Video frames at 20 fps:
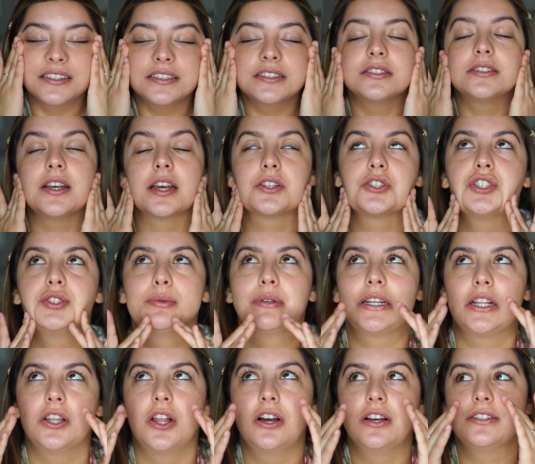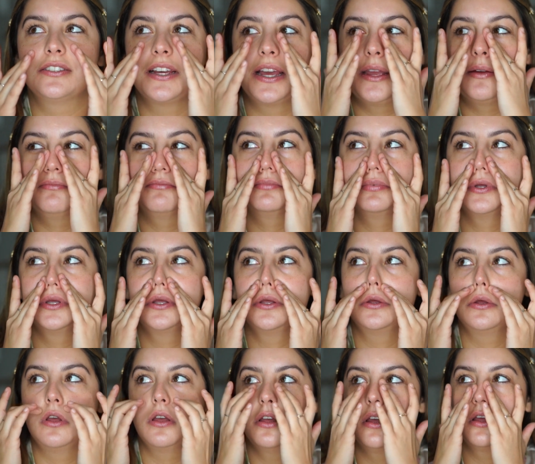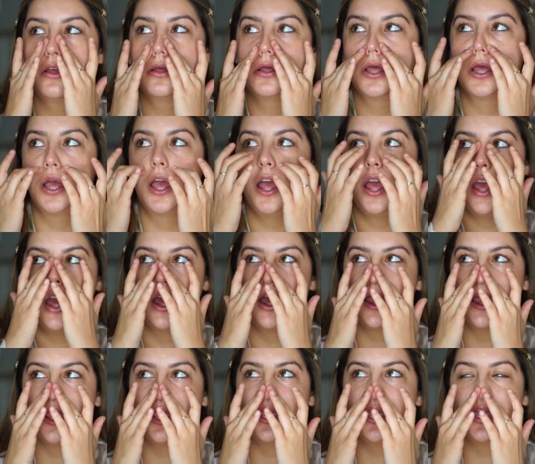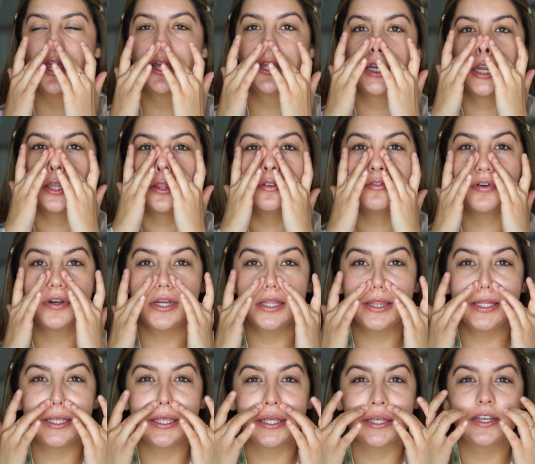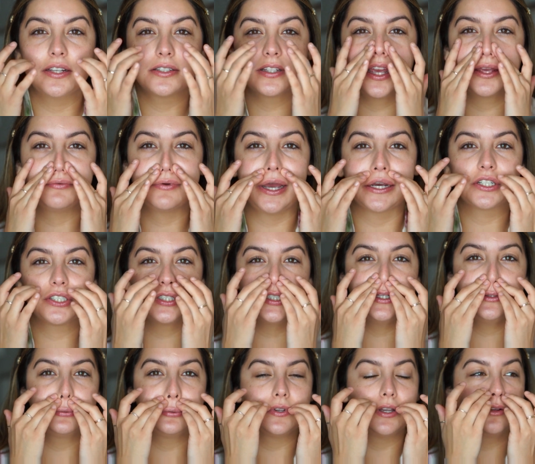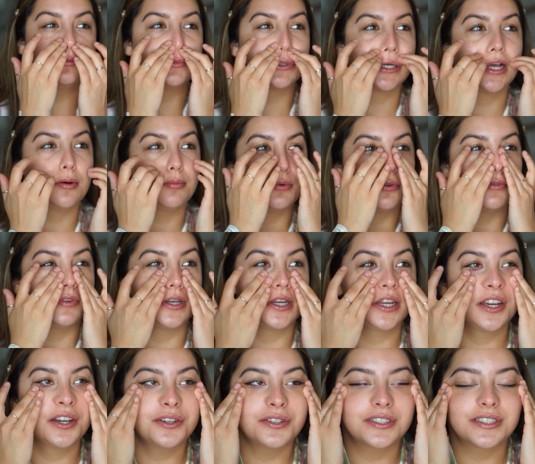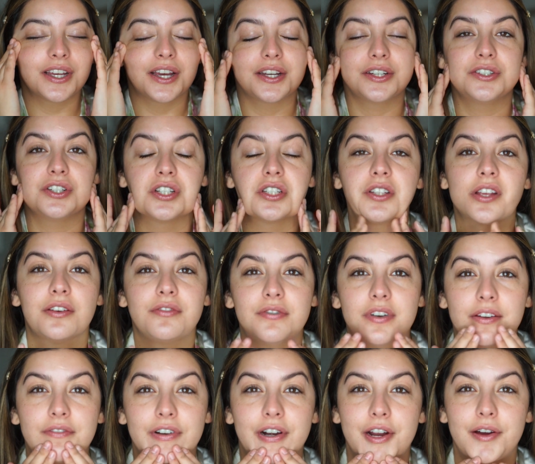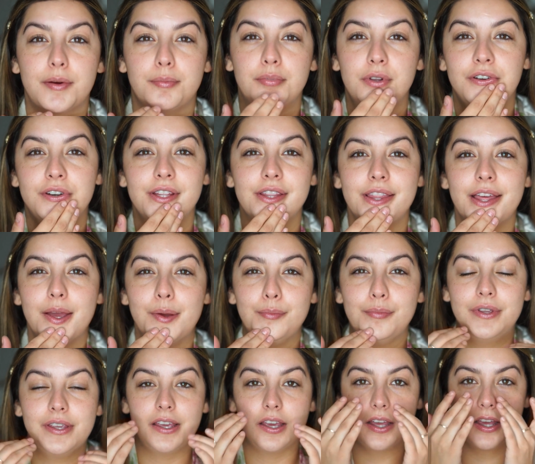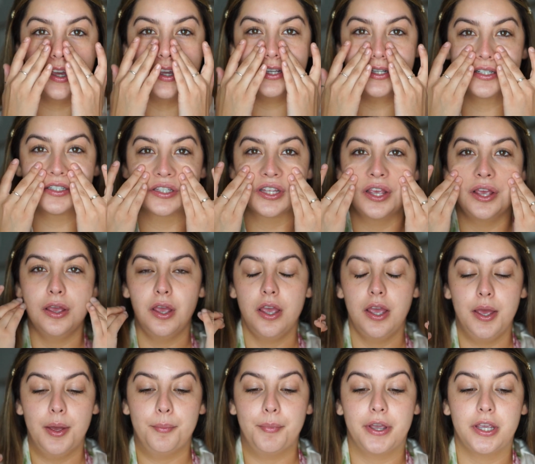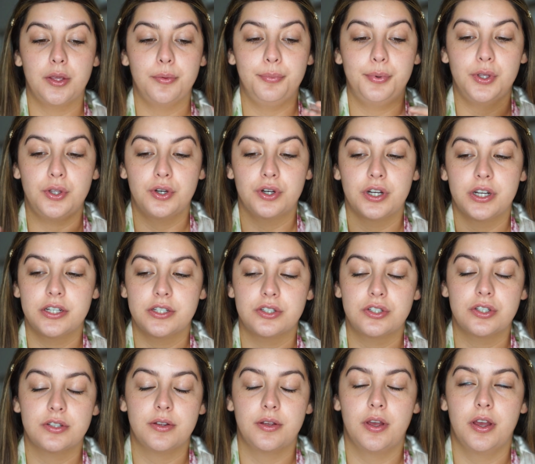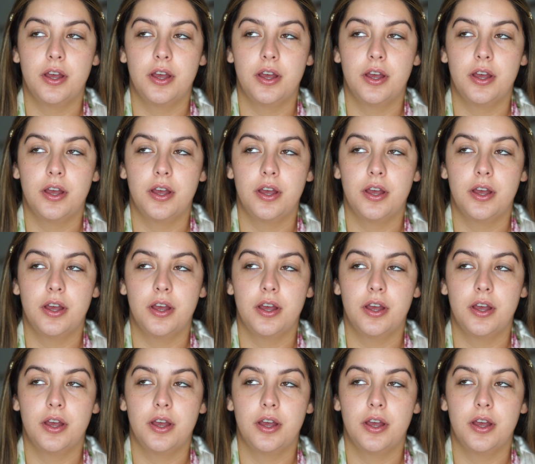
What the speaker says: It's actually been a long time. And the funny thing is, I've actually filmed a couple videos. I just have never uploaded them because my computer is